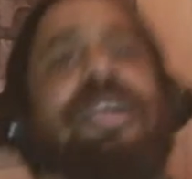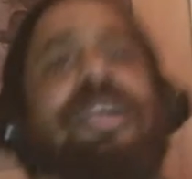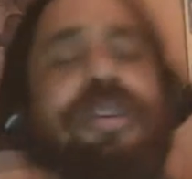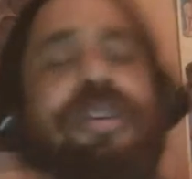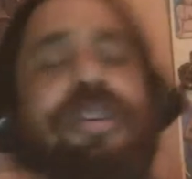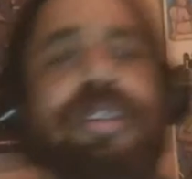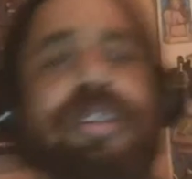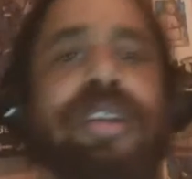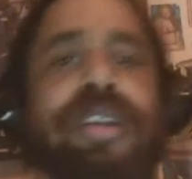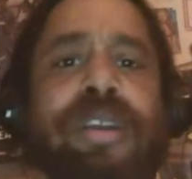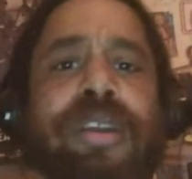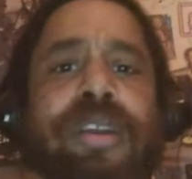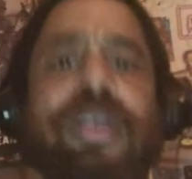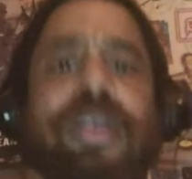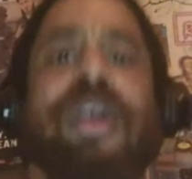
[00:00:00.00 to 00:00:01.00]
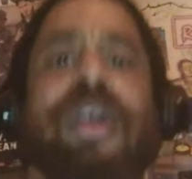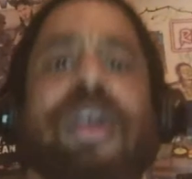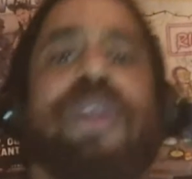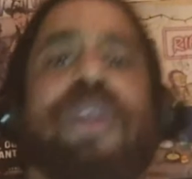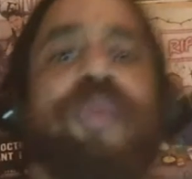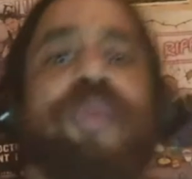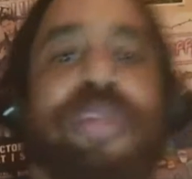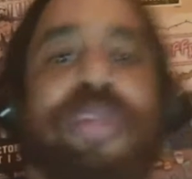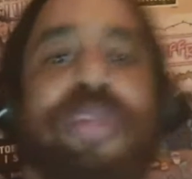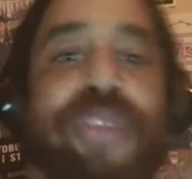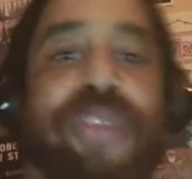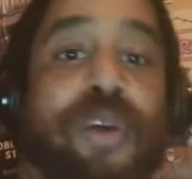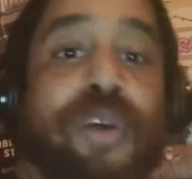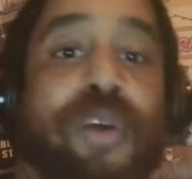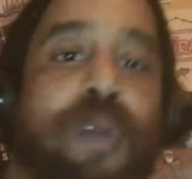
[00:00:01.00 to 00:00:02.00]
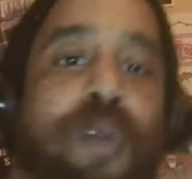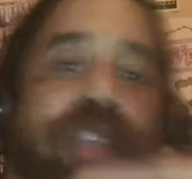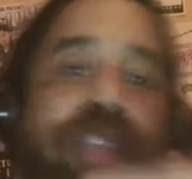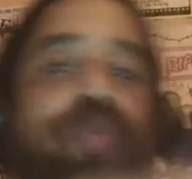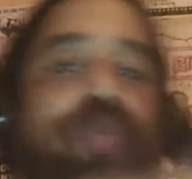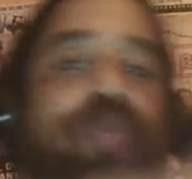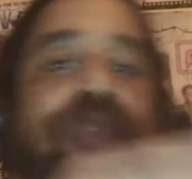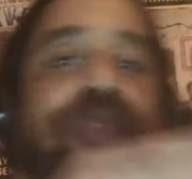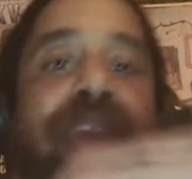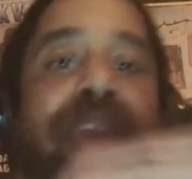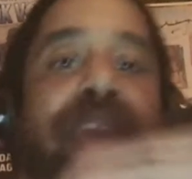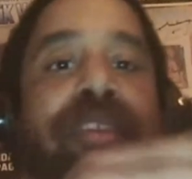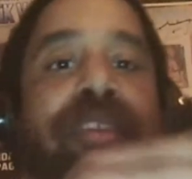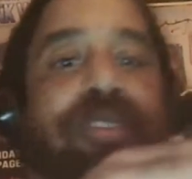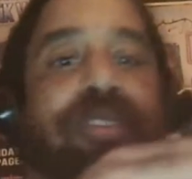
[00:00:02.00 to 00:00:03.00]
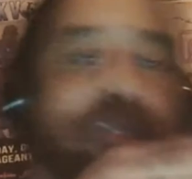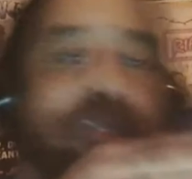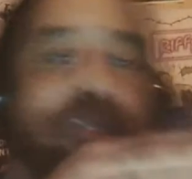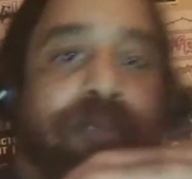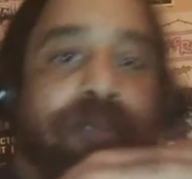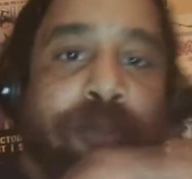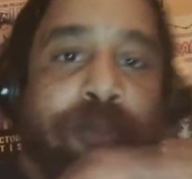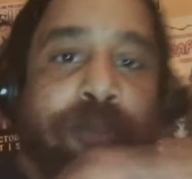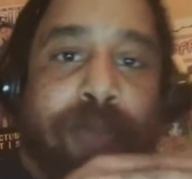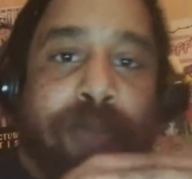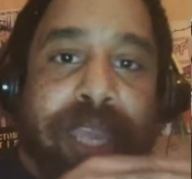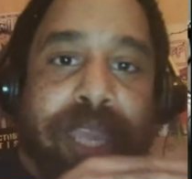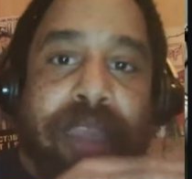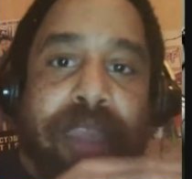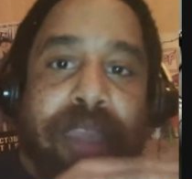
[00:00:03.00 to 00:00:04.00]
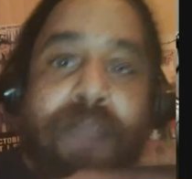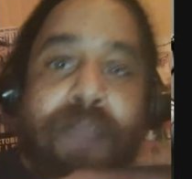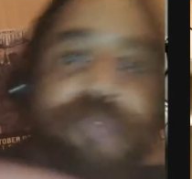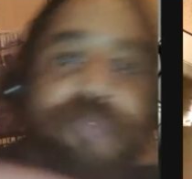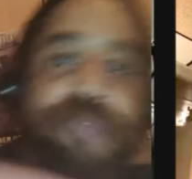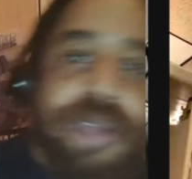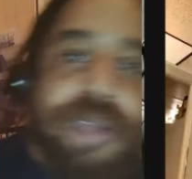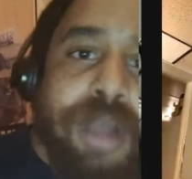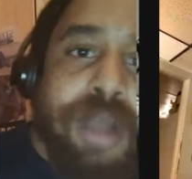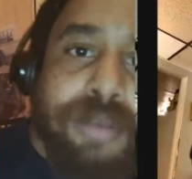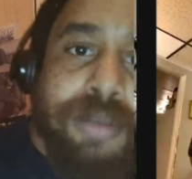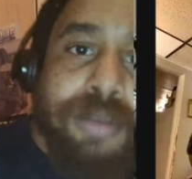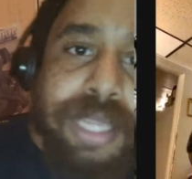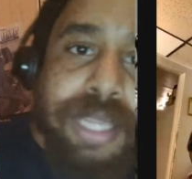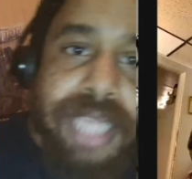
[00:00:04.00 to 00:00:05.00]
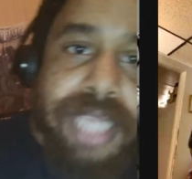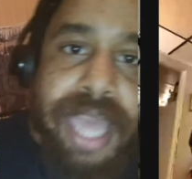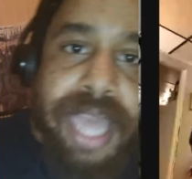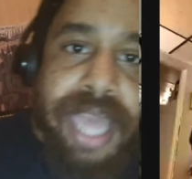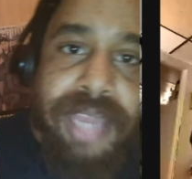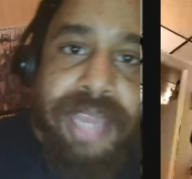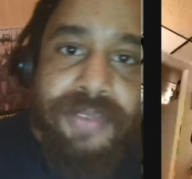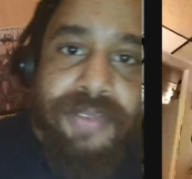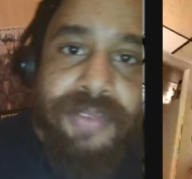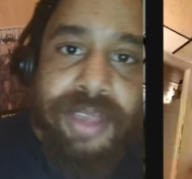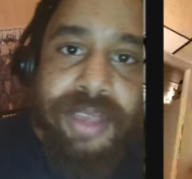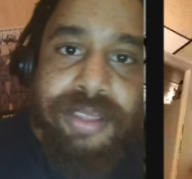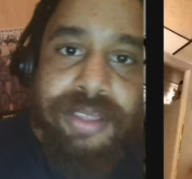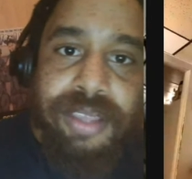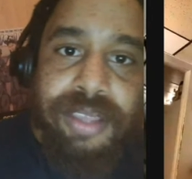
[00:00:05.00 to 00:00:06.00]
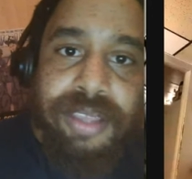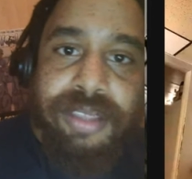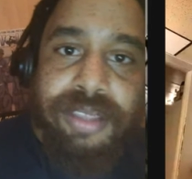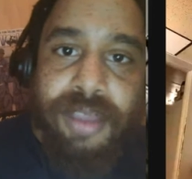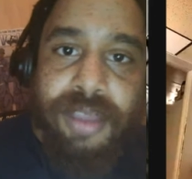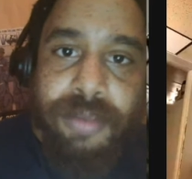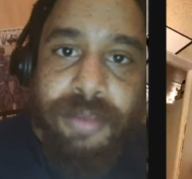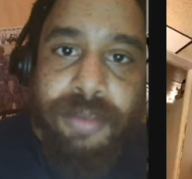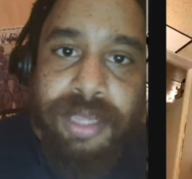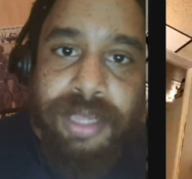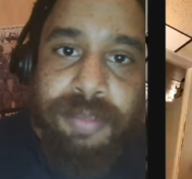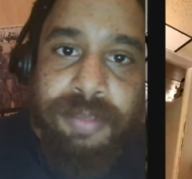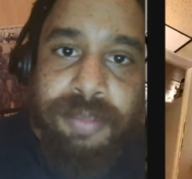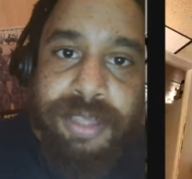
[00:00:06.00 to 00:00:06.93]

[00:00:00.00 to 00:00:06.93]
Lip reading: earlier with the once we've hit a certain point, they're already ahead of us because it's already been.